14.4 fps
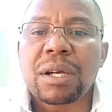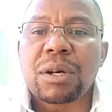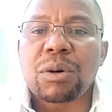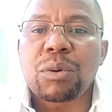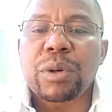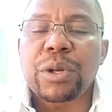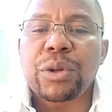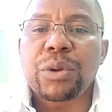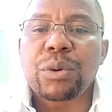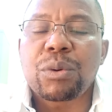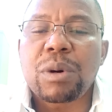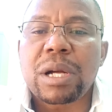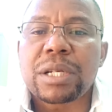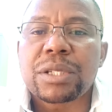when you
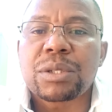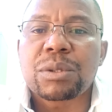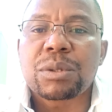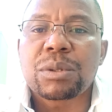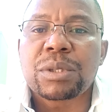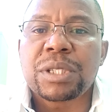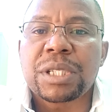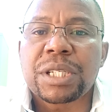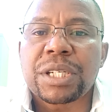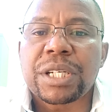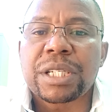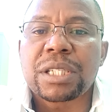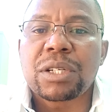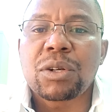want to
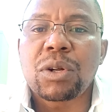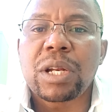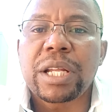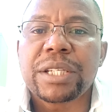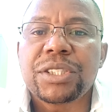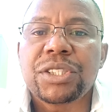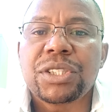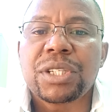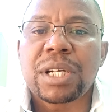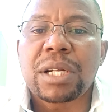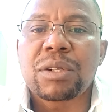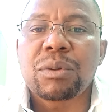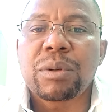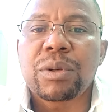generate knowledge
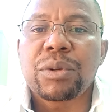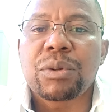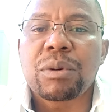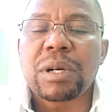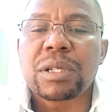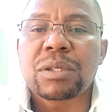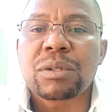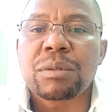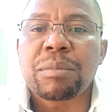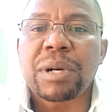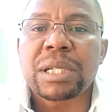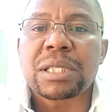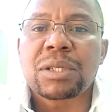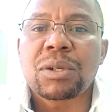and when you want to
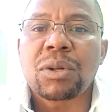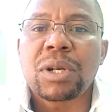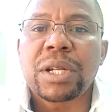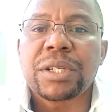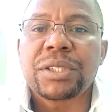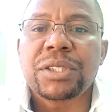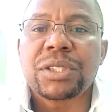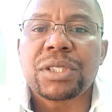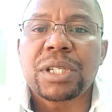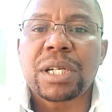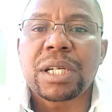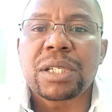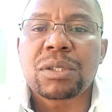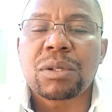impart knowledge
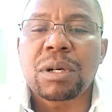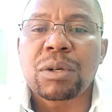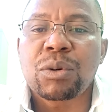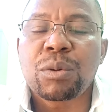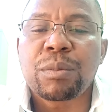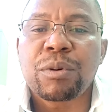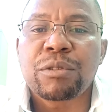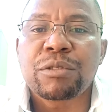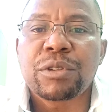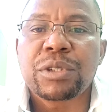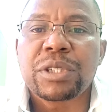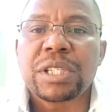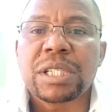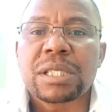to a group of
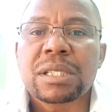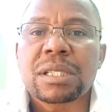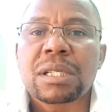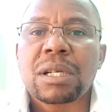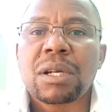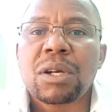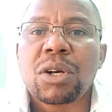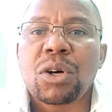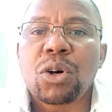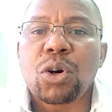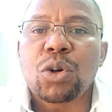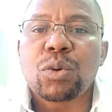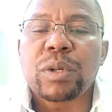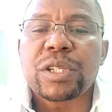audience,
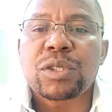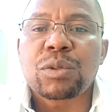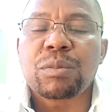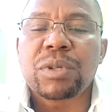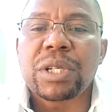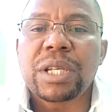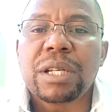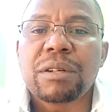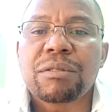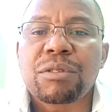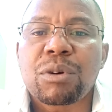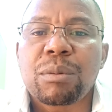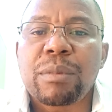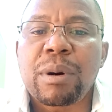always to begin
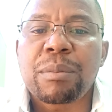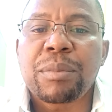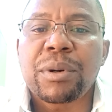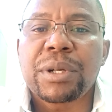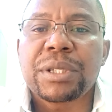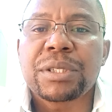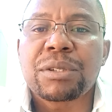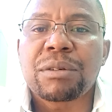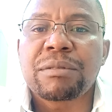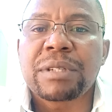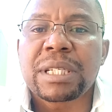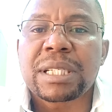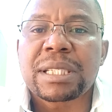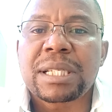from a point of
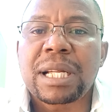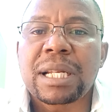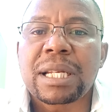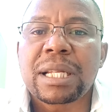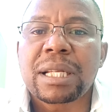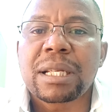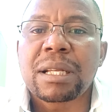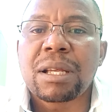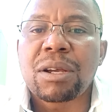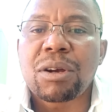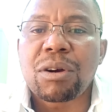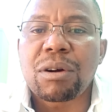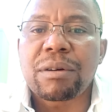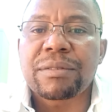understanding
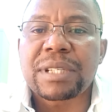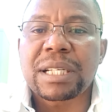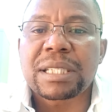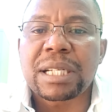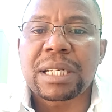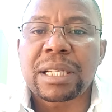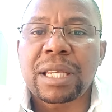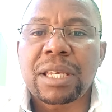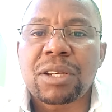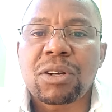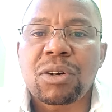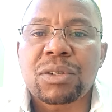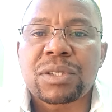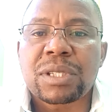of certain key
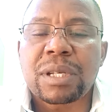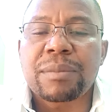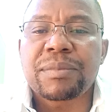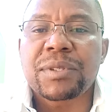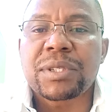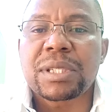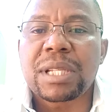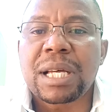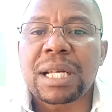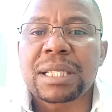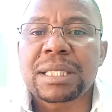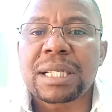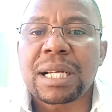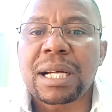concepts
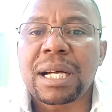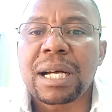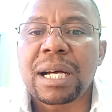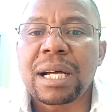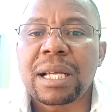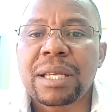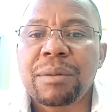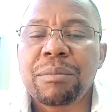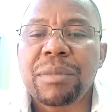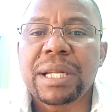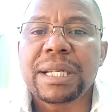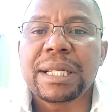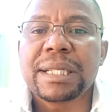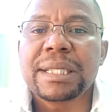that are
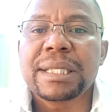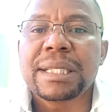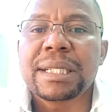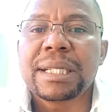embedded